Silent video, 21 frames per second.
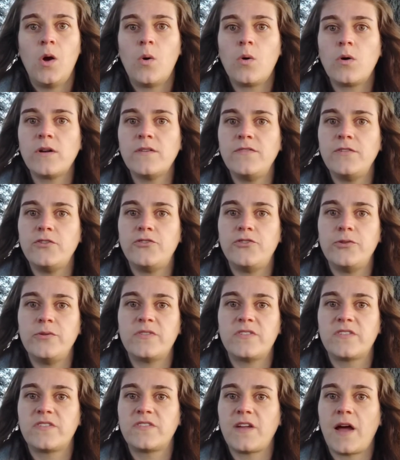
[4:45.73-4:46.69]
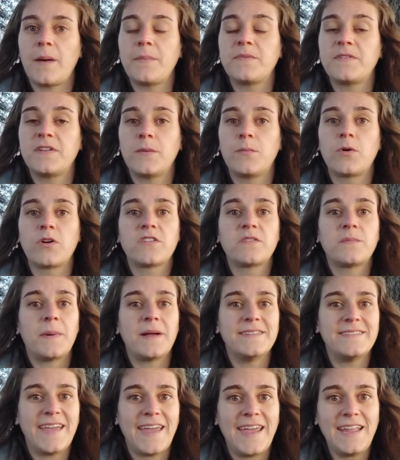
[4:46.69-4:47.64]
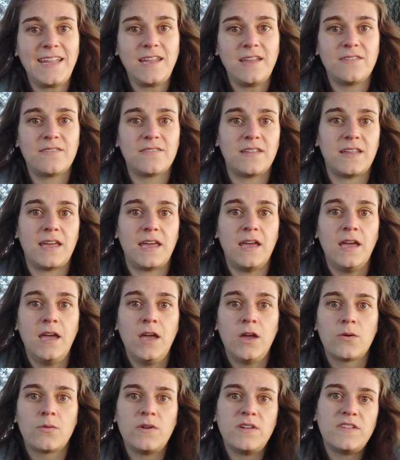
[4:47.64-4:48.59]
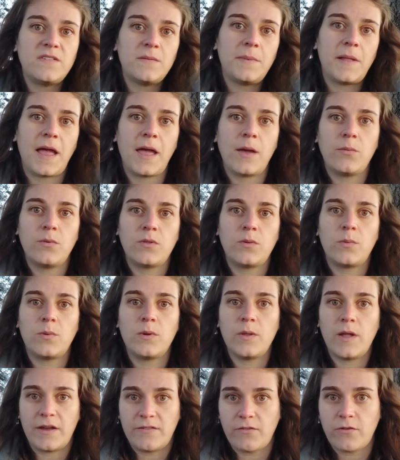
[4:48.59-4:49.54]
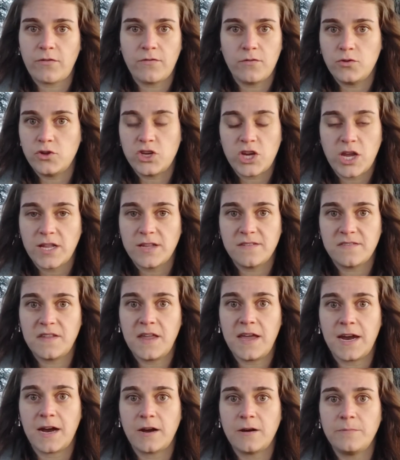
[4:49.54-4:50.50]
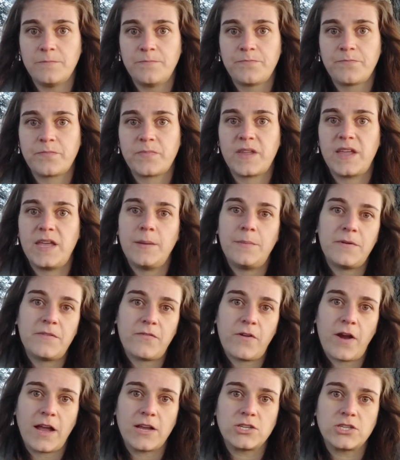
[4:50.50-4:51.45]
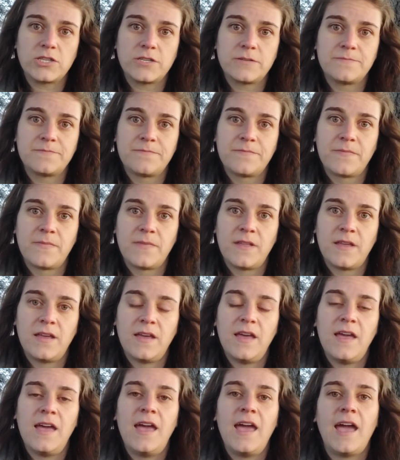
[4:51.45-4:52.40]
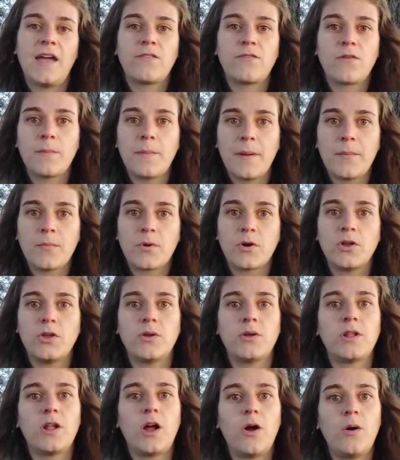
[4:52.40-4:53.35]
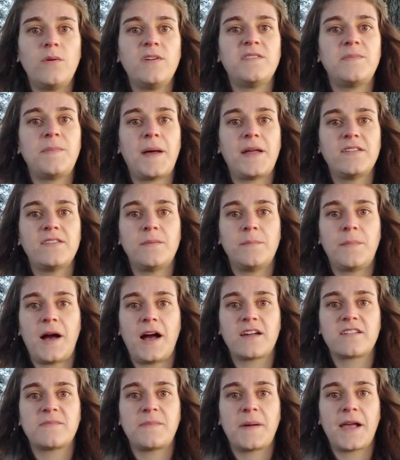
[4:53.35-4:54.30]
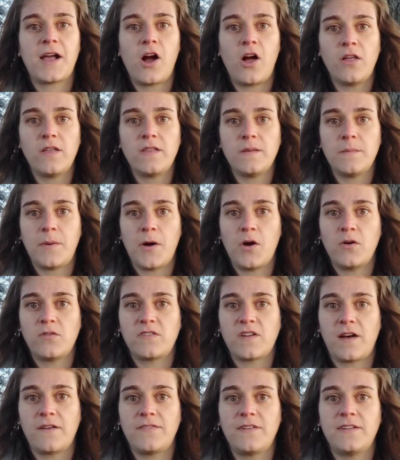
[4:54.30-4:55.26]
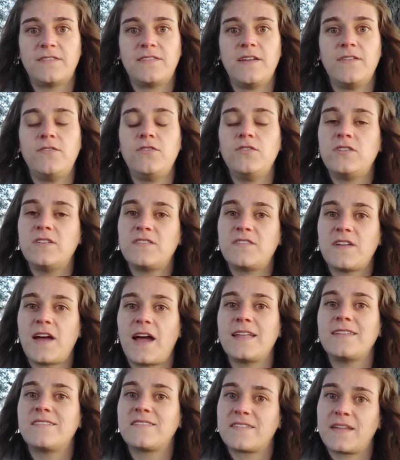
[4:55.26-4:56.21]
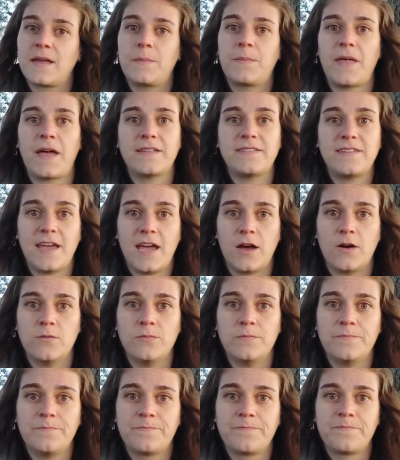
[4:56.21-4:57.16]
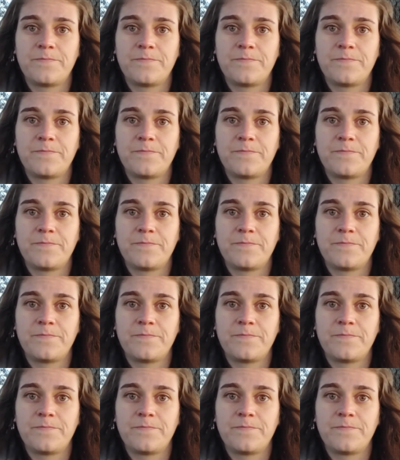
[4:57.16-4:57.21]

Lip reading: Or if you choose to stop somewhere spontaneously, resupply with whatever food chain is there. Keep it fresh. And remember, you can always bounce a box by calling the post office if you decide to skip that town.